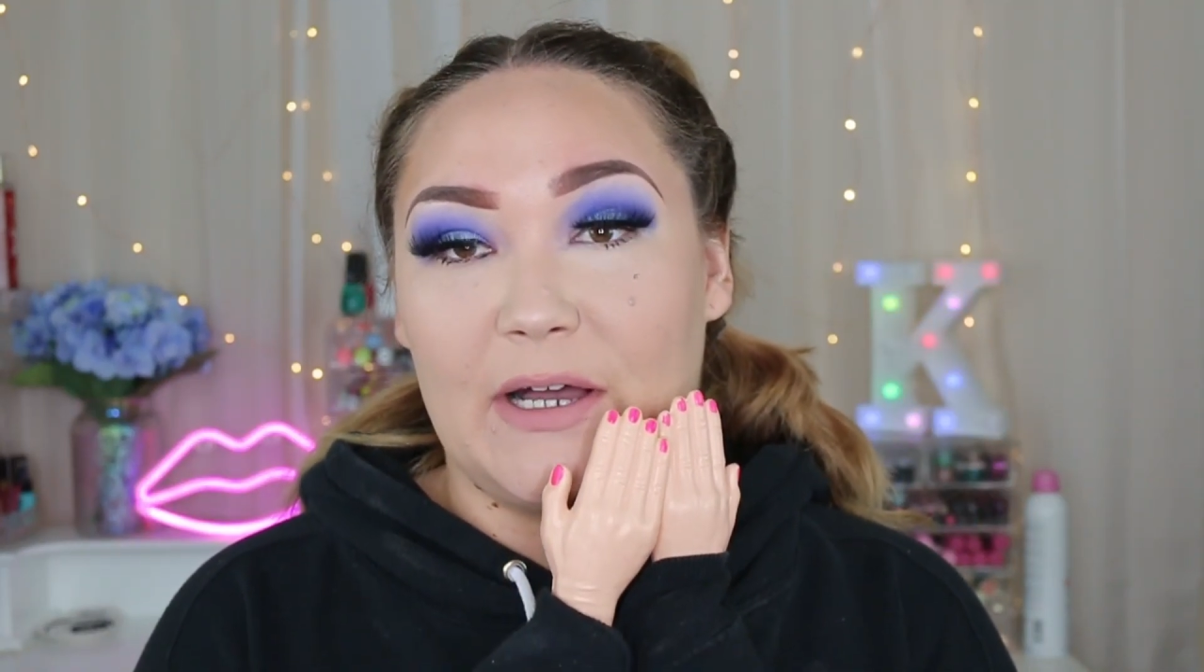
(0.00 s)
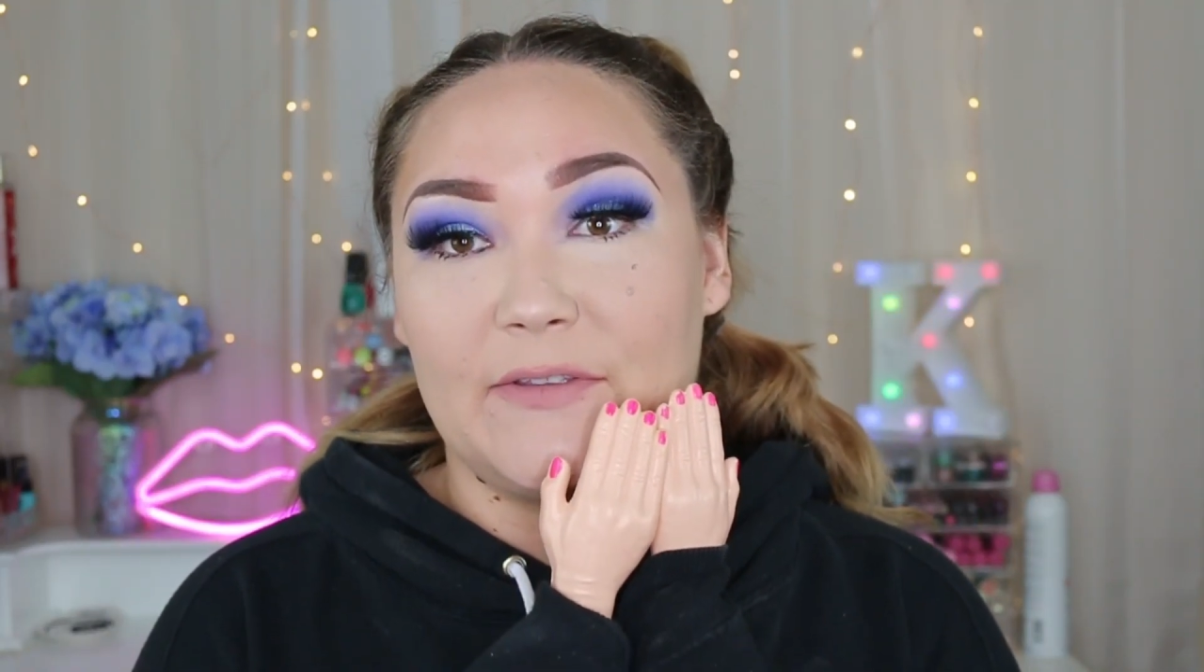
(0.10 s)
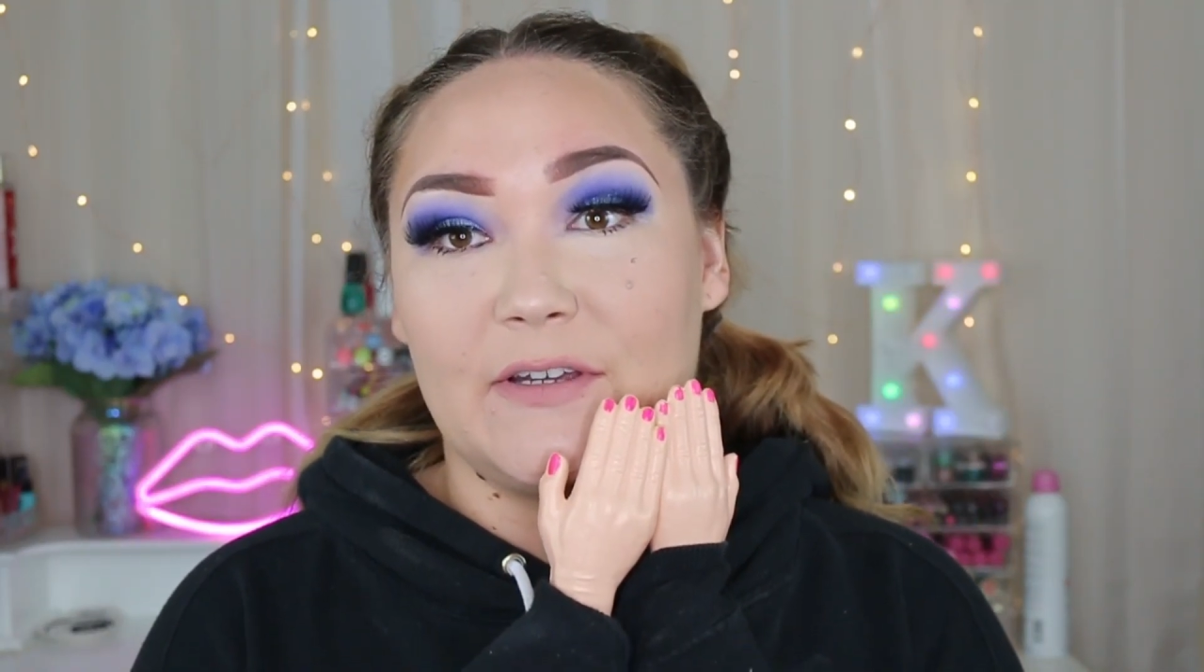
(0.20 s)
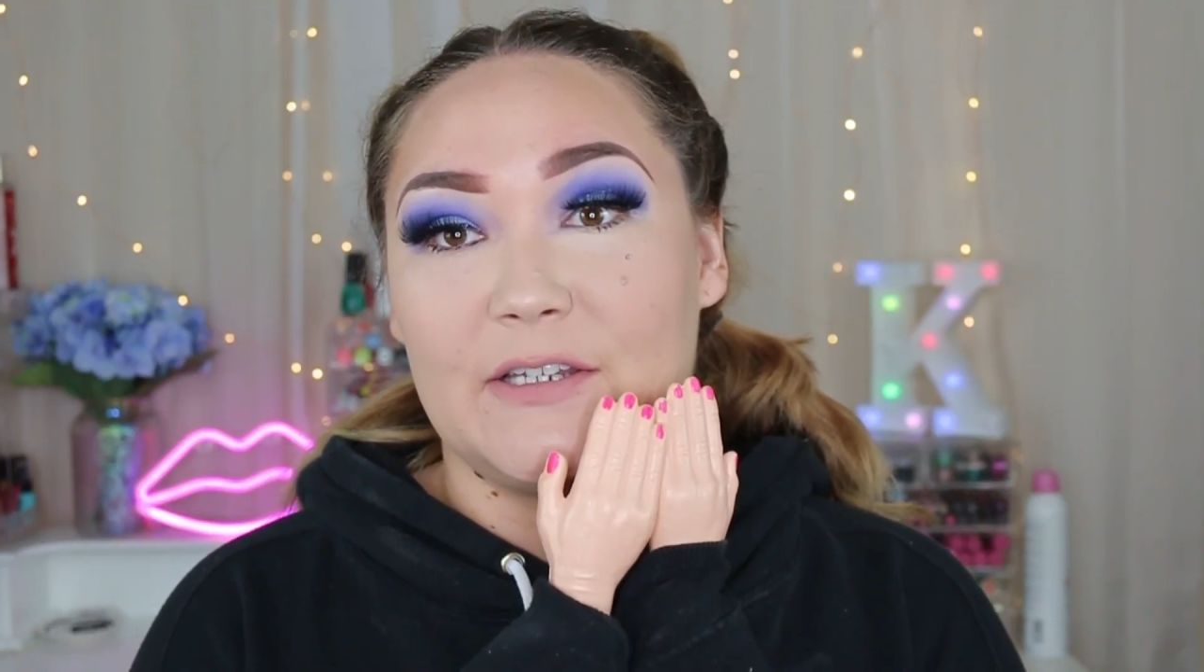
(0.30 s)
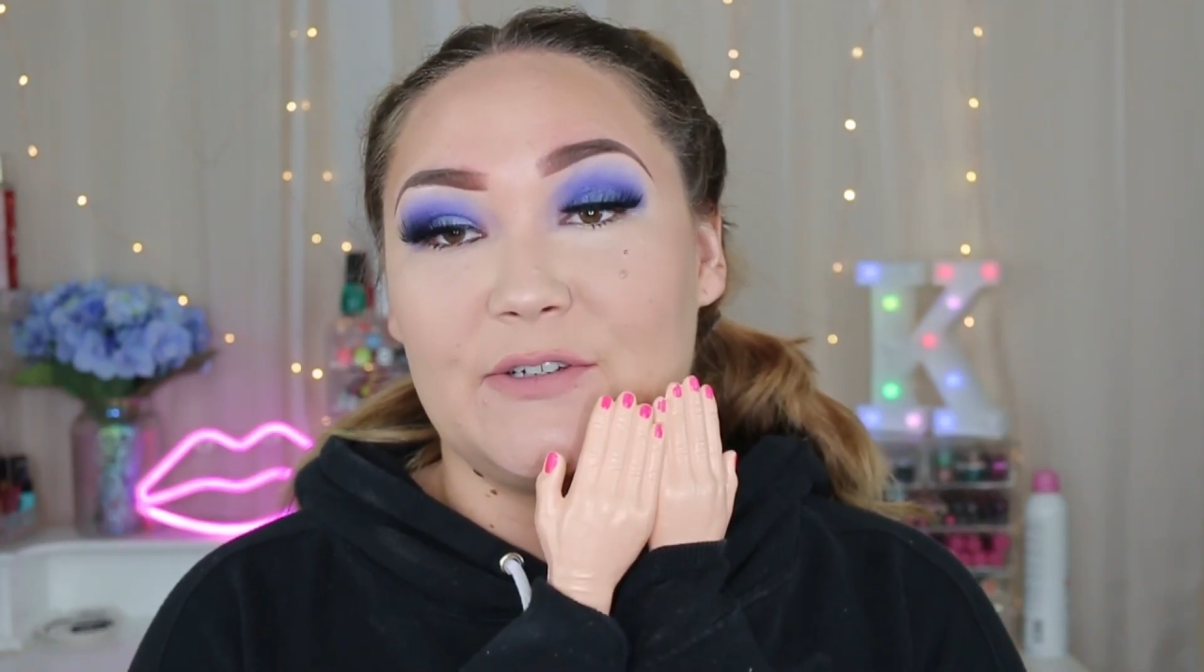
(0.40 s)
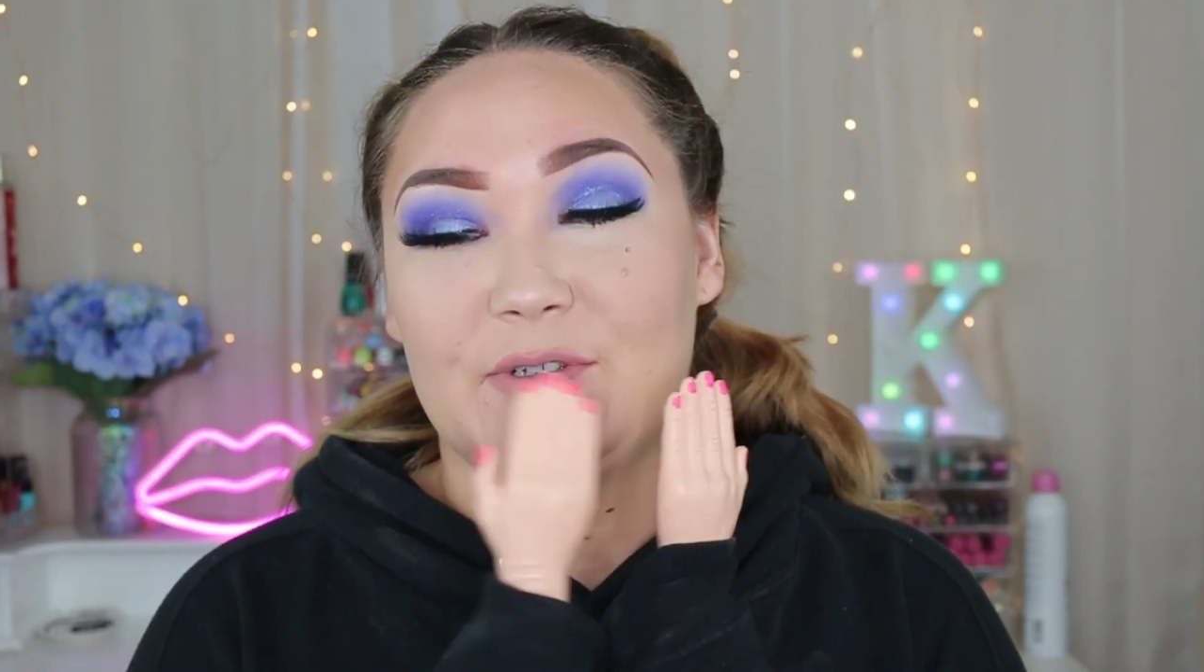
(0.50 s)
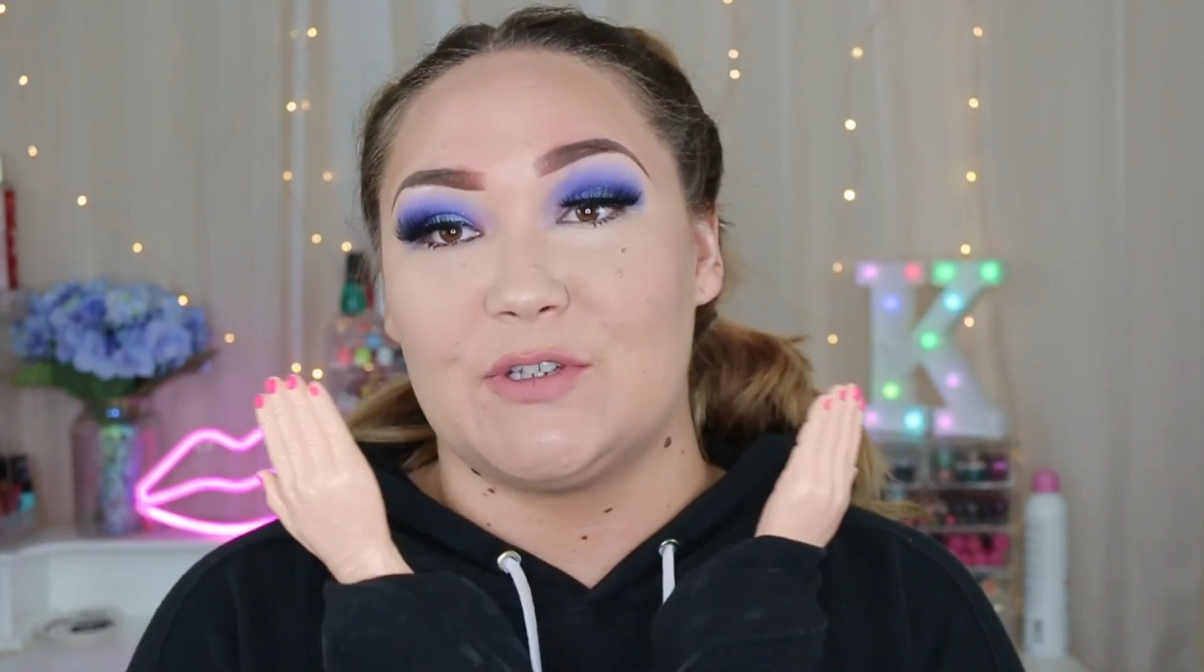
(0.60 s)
out there that do it